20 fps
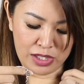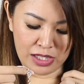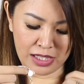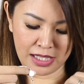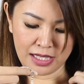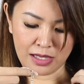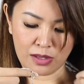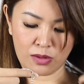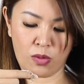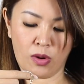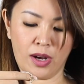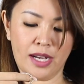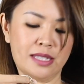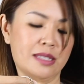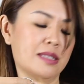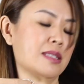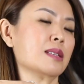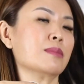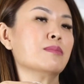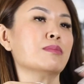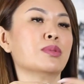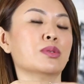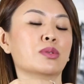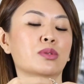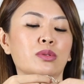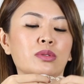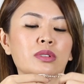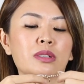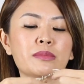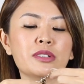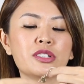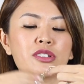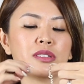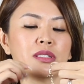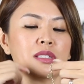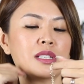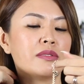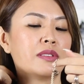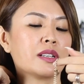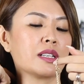really quite simple. Let me just
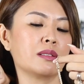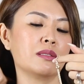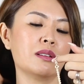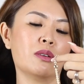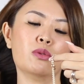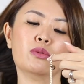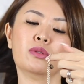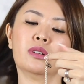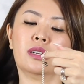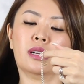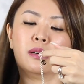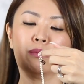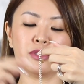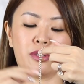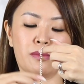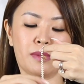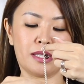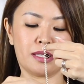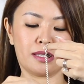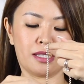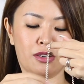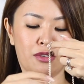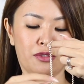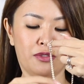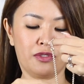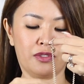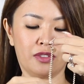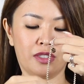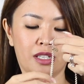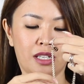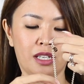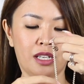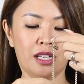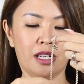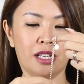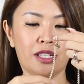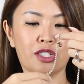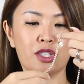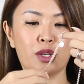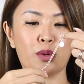see if I can hold it up to myself.
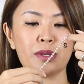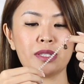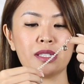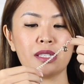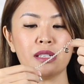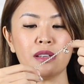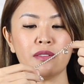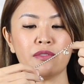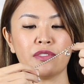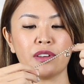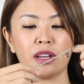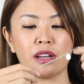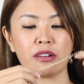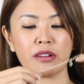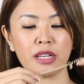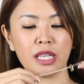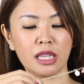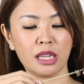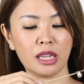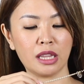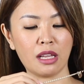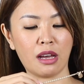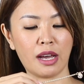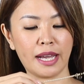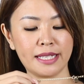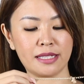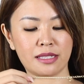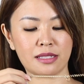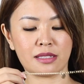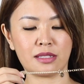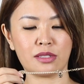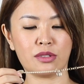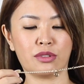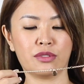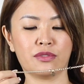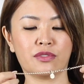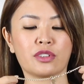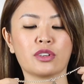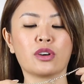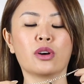So it's in a very light sort
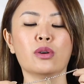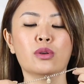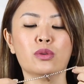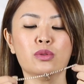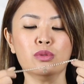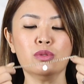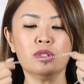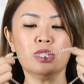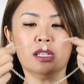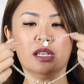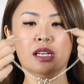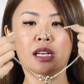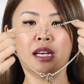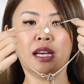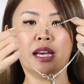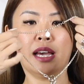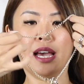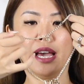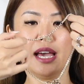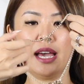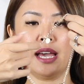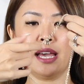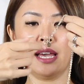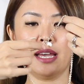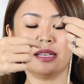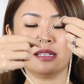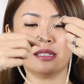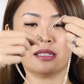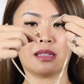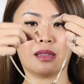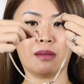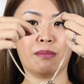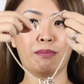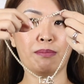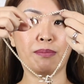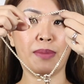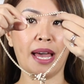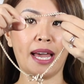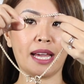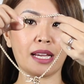of gold, and the
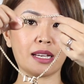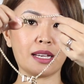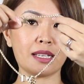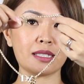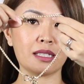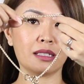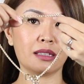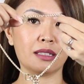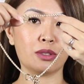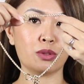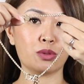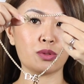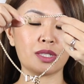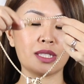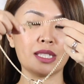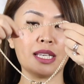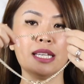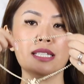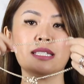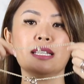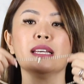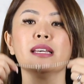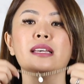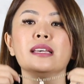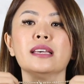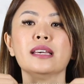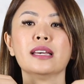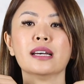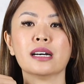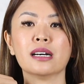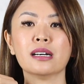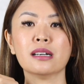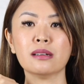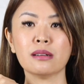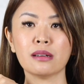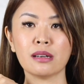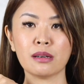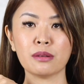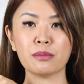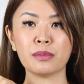back has a little CD here,
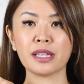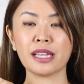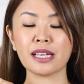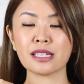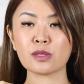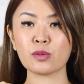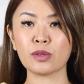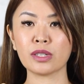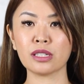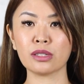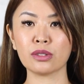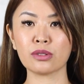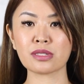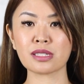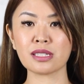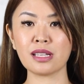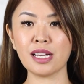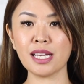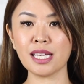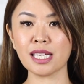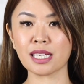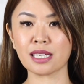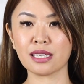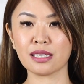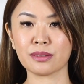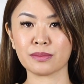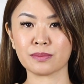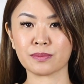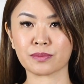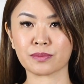but that's what it looks like.